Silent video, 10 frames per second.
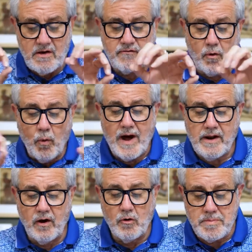For what
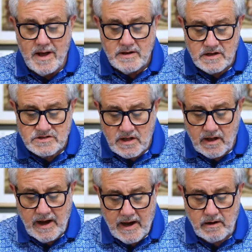hope does the
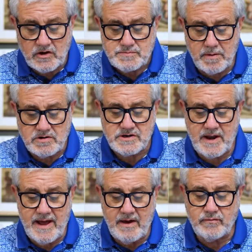godless person
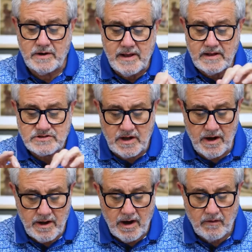have when he is
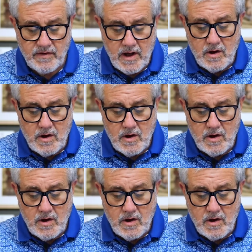cut off?